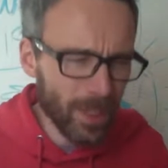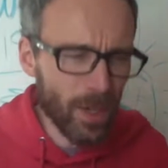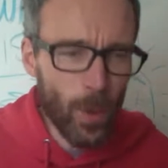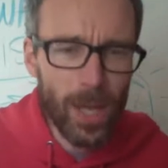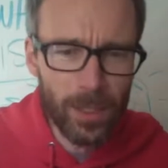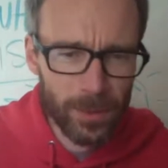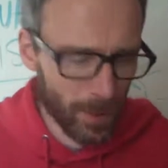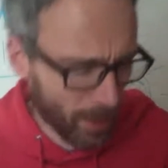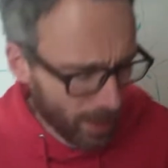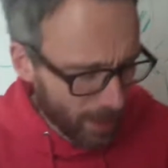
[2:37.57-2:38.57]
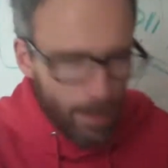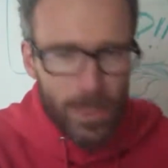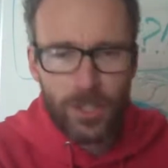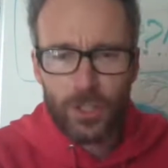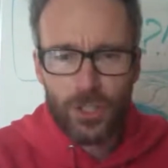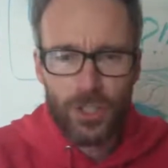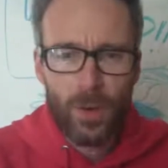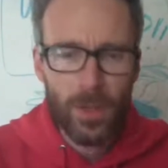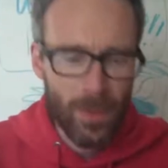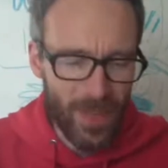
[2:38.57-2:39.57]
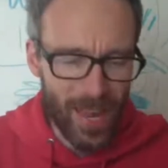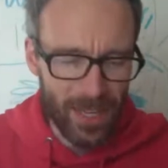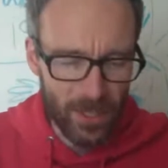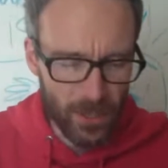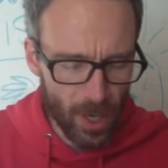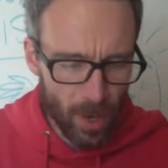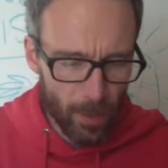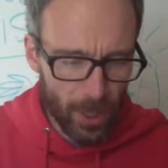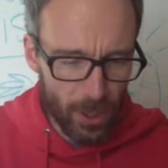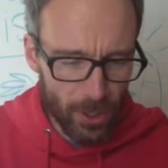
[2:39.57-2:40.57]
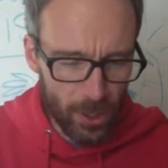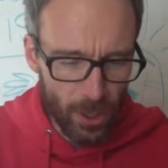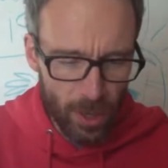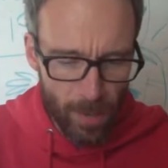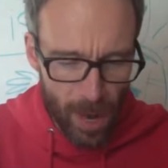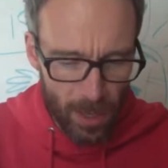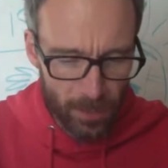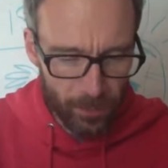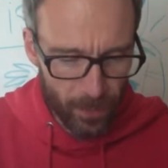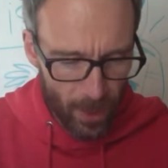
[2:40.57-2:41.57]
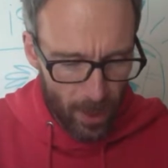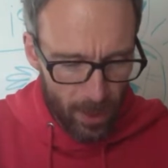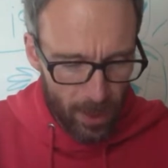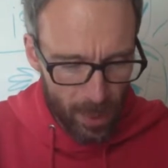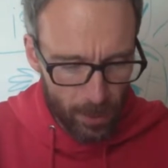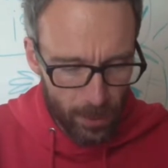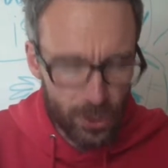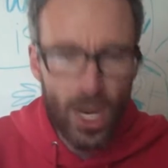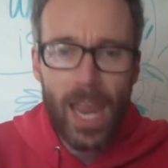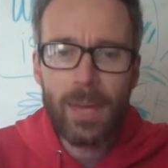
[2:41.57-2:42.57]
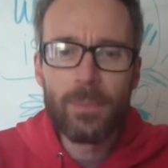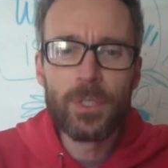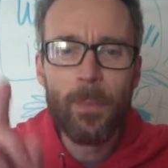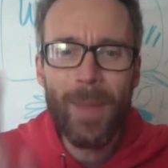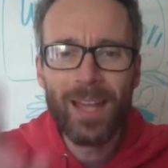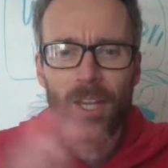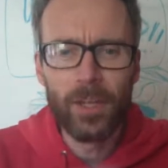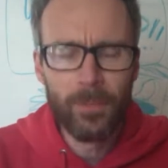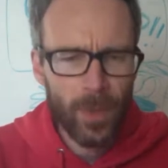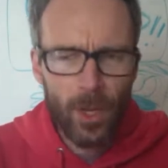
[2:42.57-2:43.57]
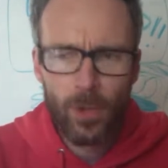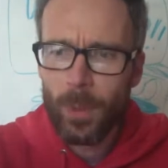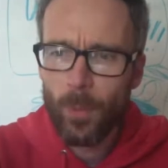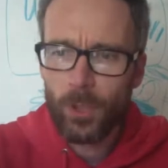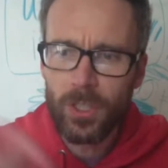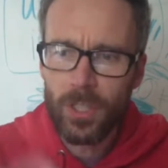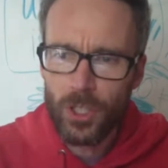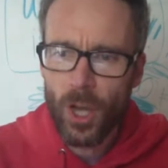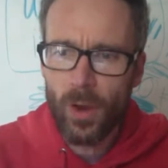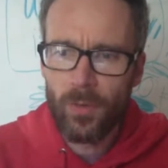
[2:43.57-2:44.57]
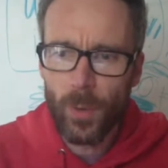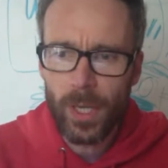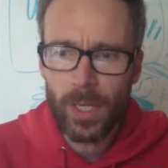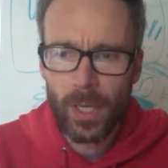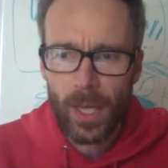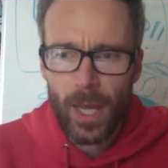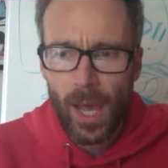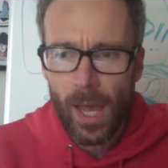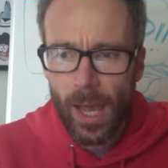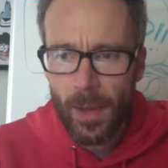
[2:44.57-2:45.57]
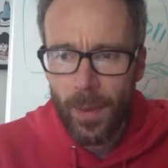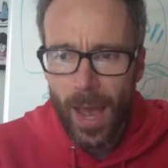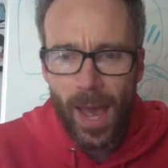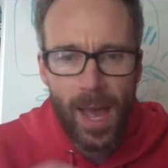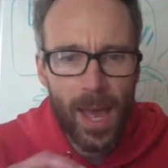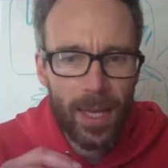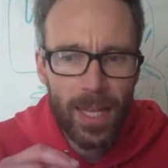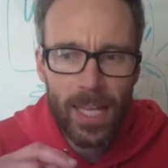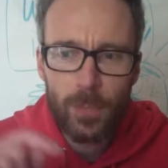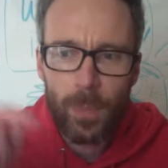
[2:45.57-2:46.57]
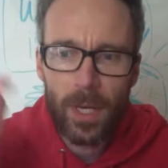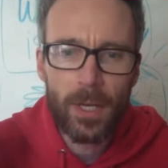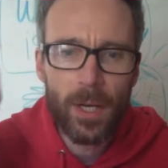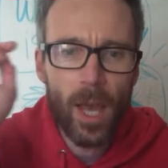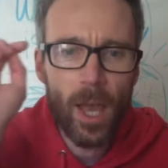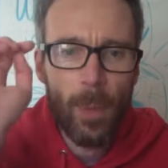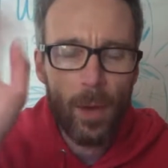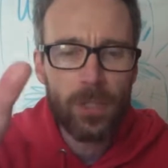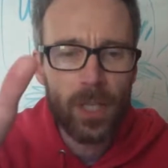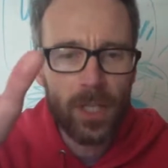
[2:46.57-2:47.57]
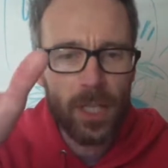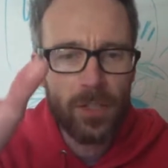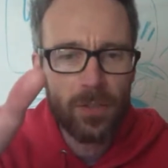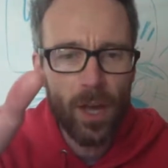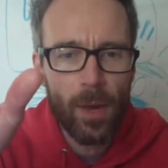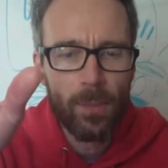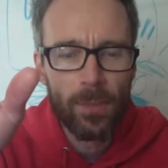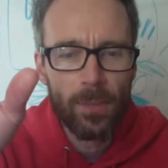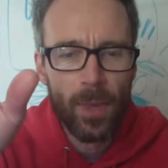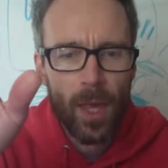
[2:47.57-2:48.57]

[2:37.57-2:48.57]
Well, let me just show you this, because a young man named James Mellor, who's been watching this show every week, and he's been posting his drawings